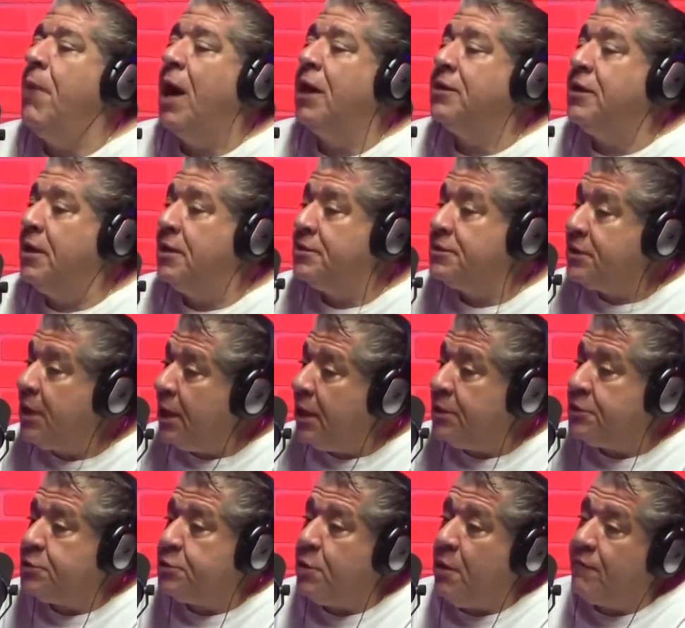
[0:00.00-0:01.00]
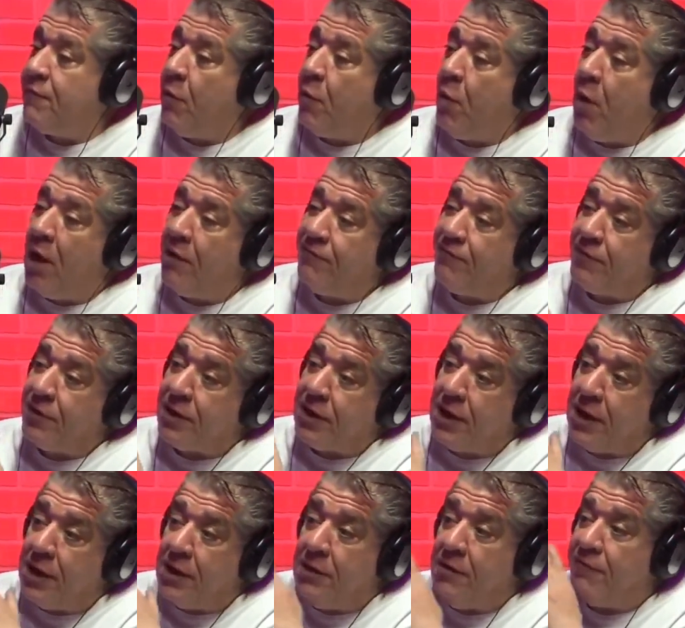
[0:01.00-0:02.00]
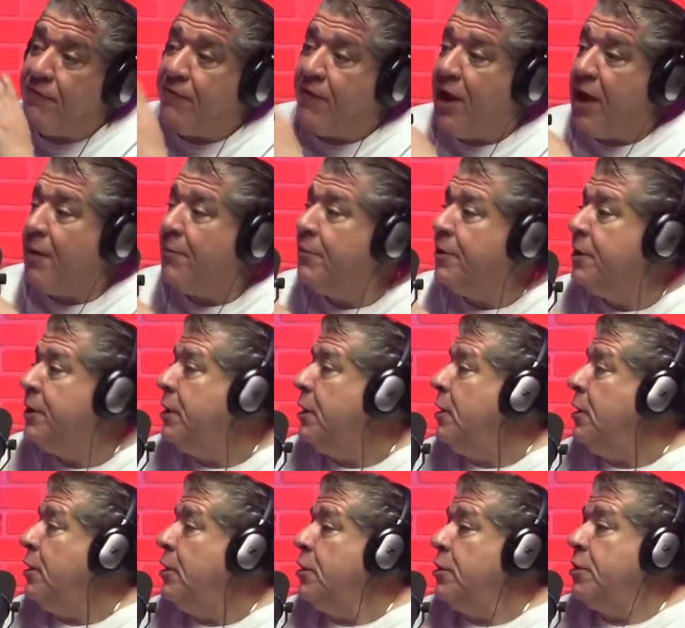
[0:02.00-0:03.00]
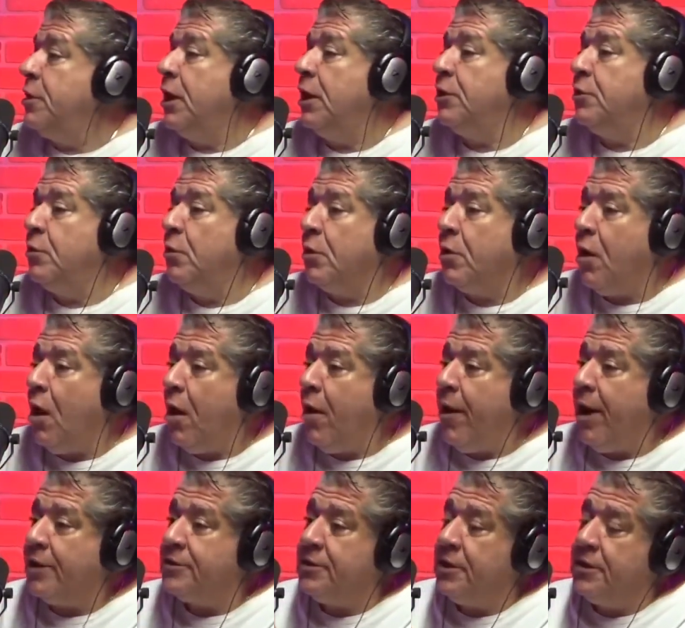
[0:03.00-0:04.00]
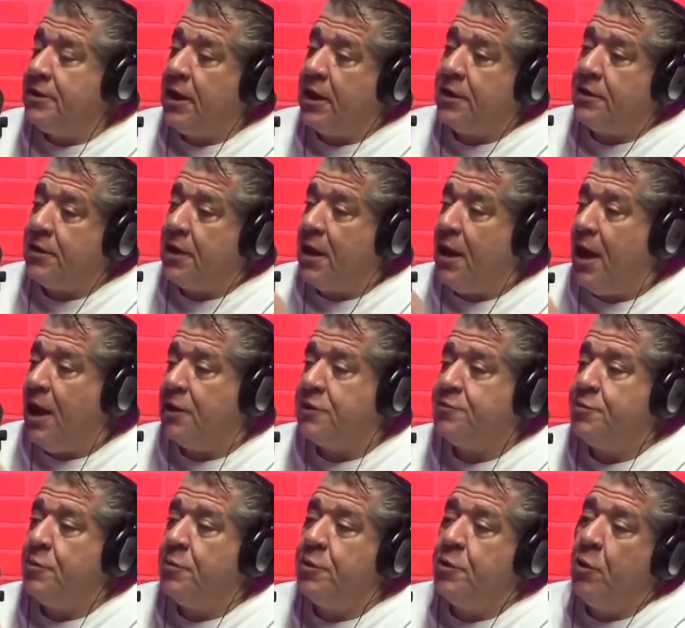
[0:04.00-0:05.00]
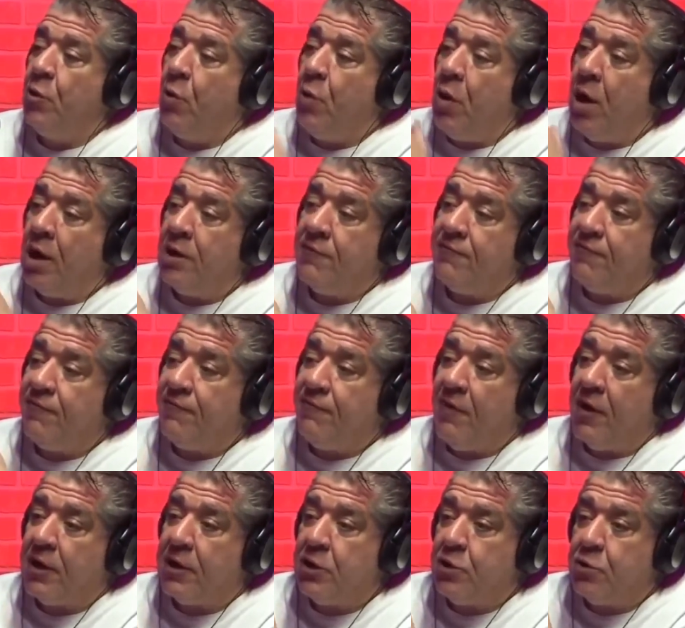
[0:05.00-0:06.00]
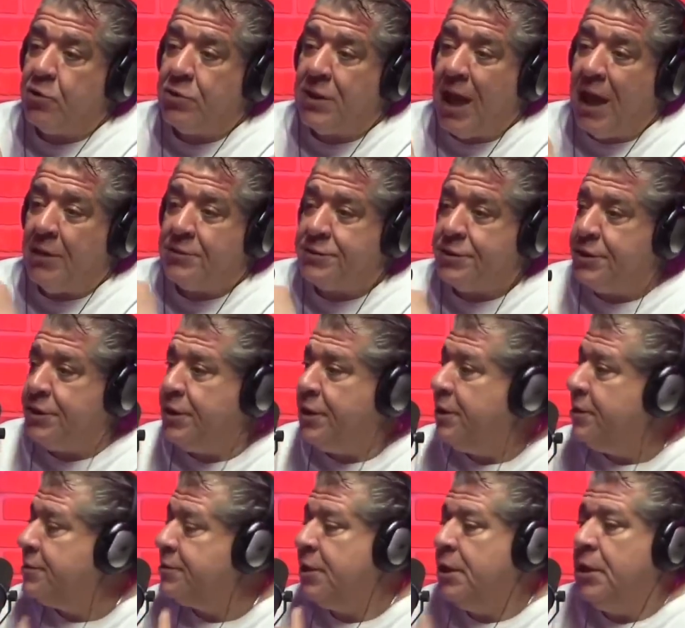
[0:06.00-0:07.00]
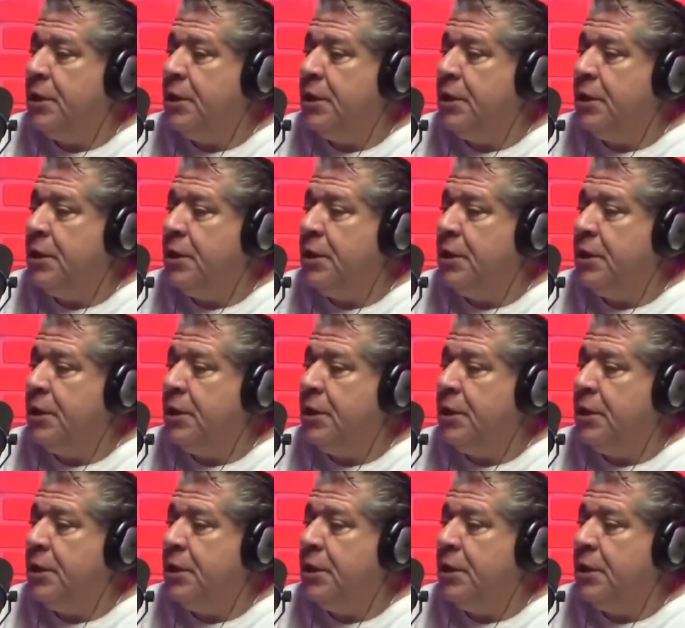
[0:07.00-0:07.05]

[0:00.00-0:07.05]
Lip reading: back to the States, you have a wife, a kid, a family, you get into a car accident, they take you to the hospital, you're wanted for fucking 2,000 years.